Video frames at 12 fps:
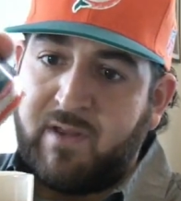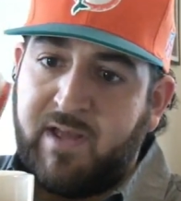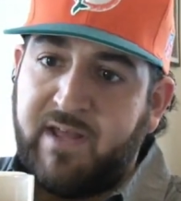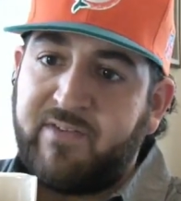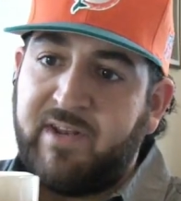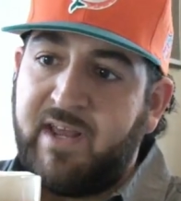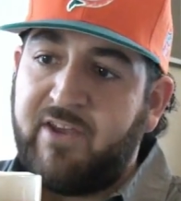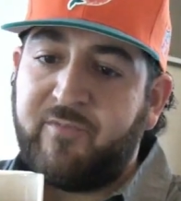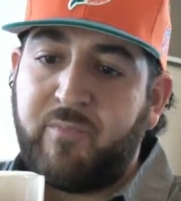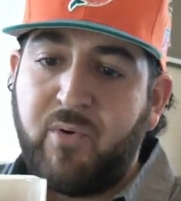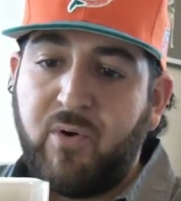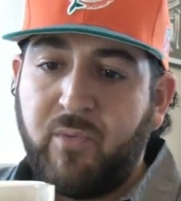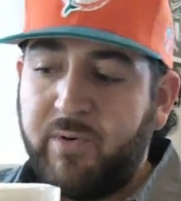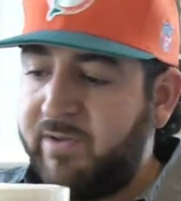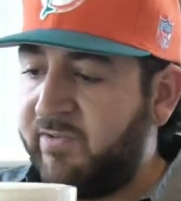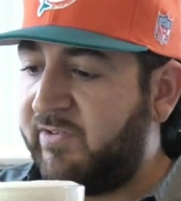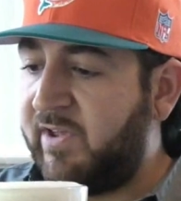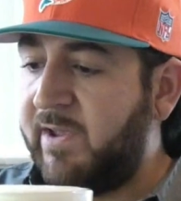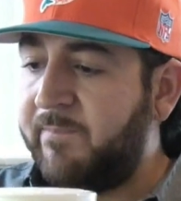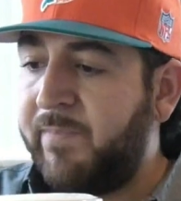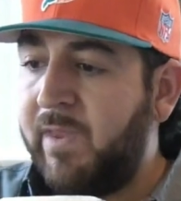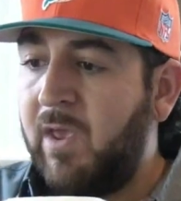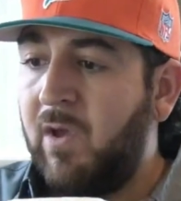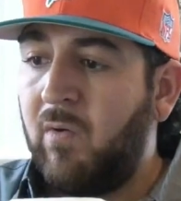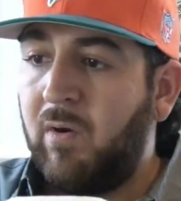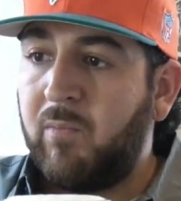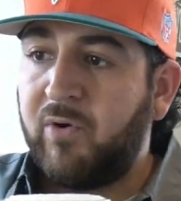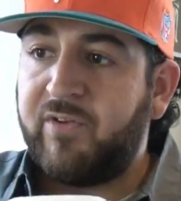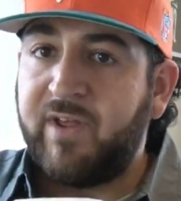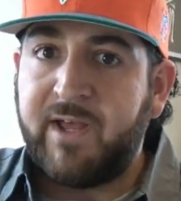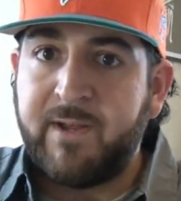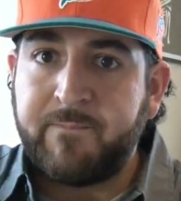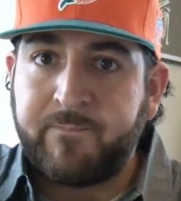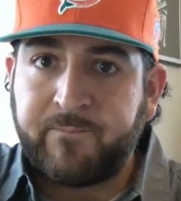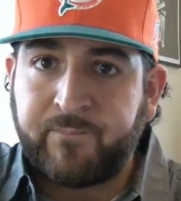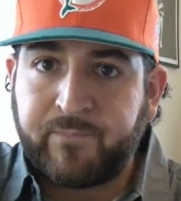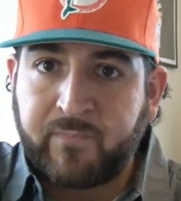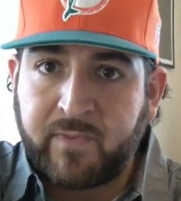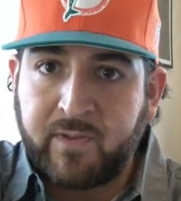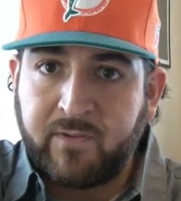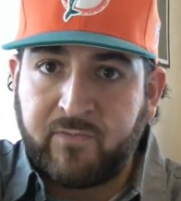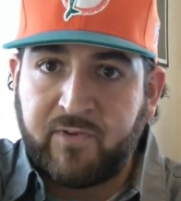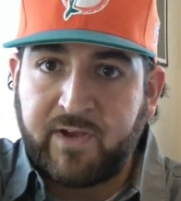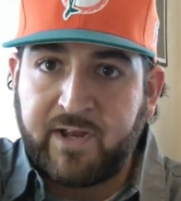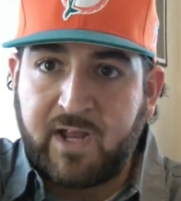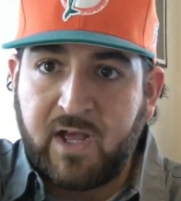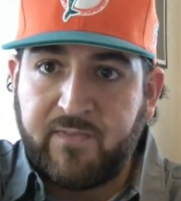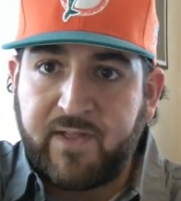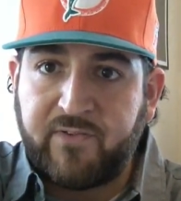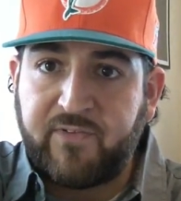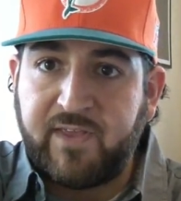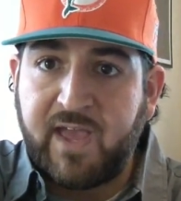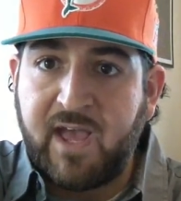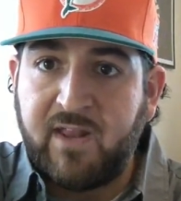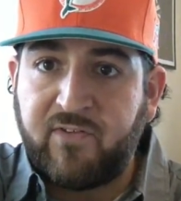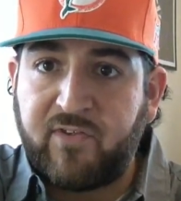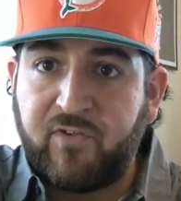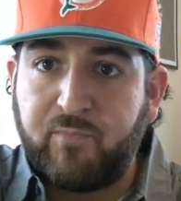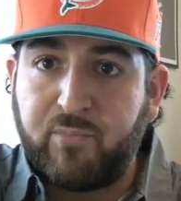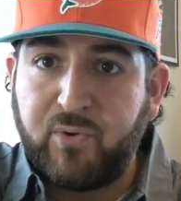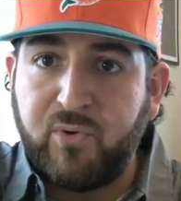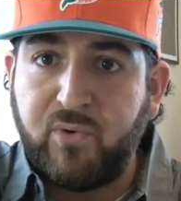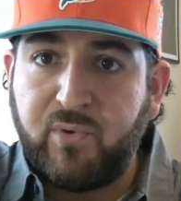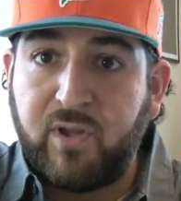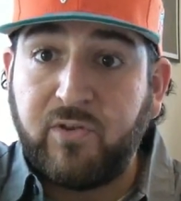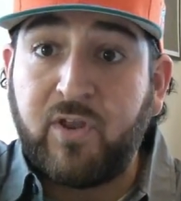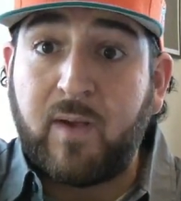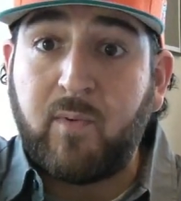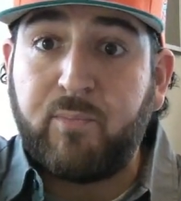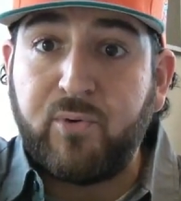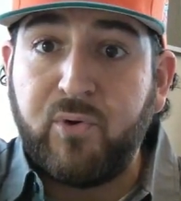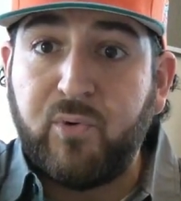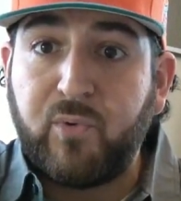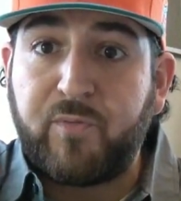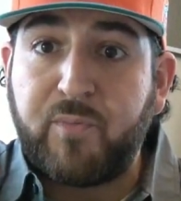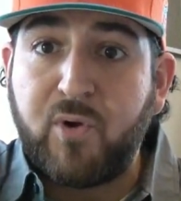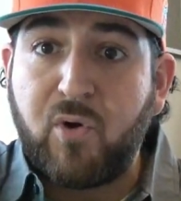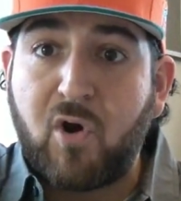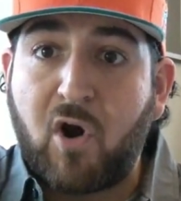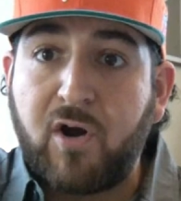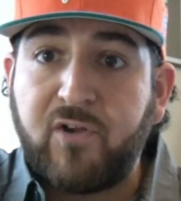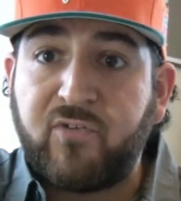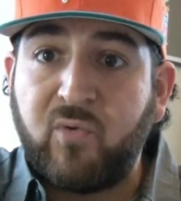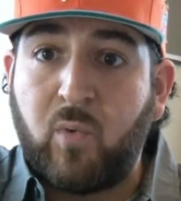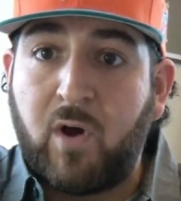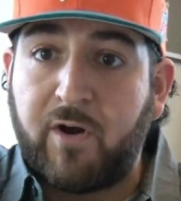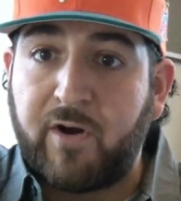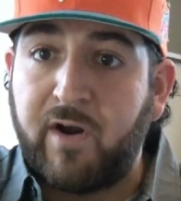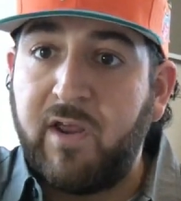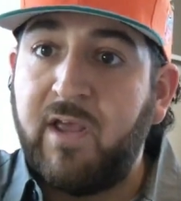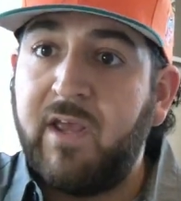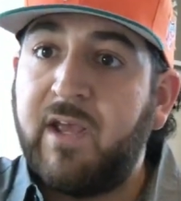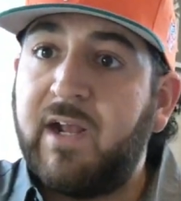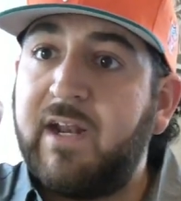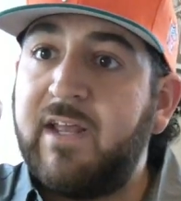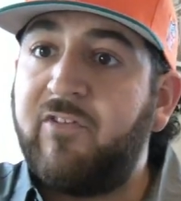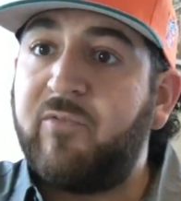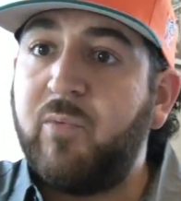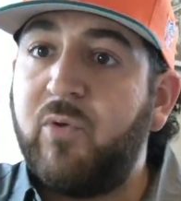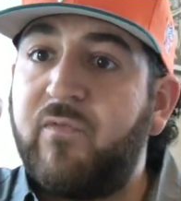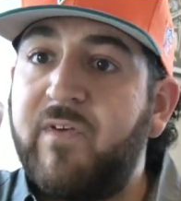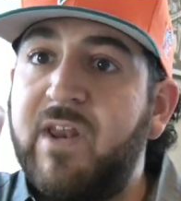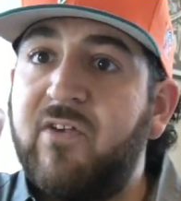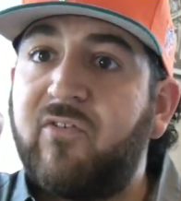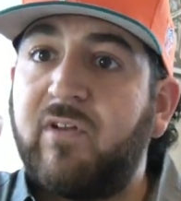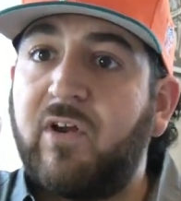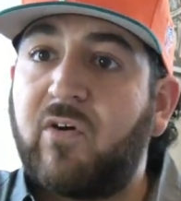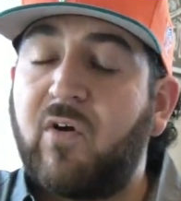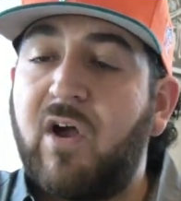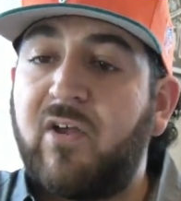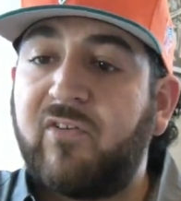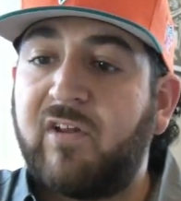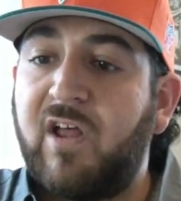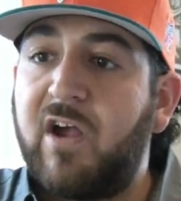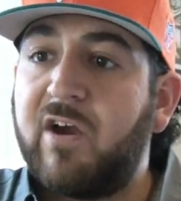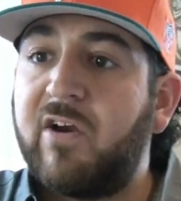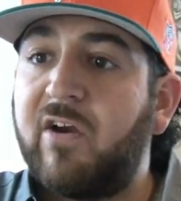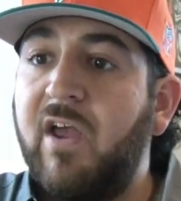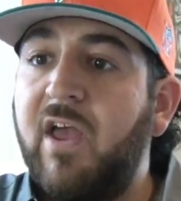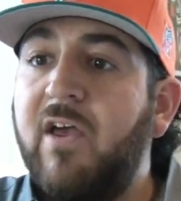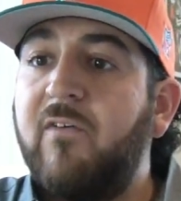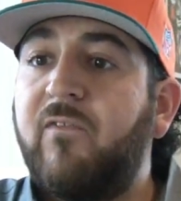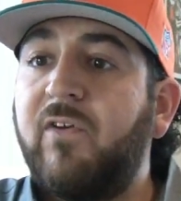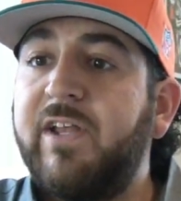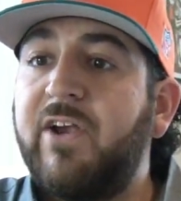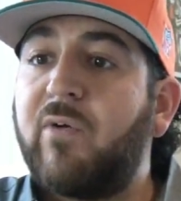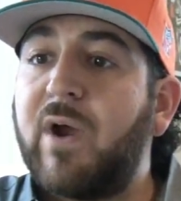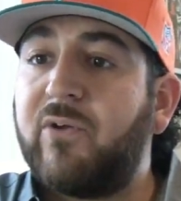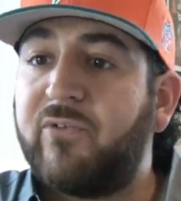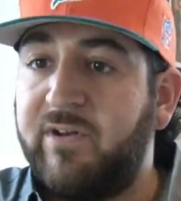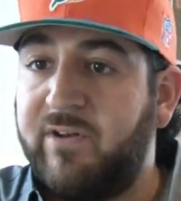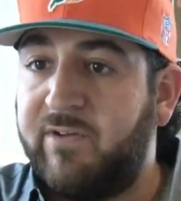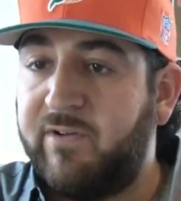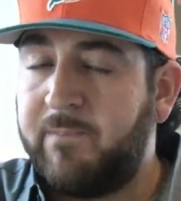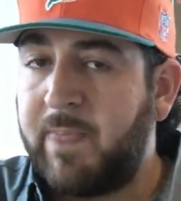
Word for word: All right, that's a nice pour, wouldn't you say? One more time. Check it out. That's the can. It says brewed, double brewed with pure artisan water. Clean, smooth finish, Lacrosse lager, fully krausened.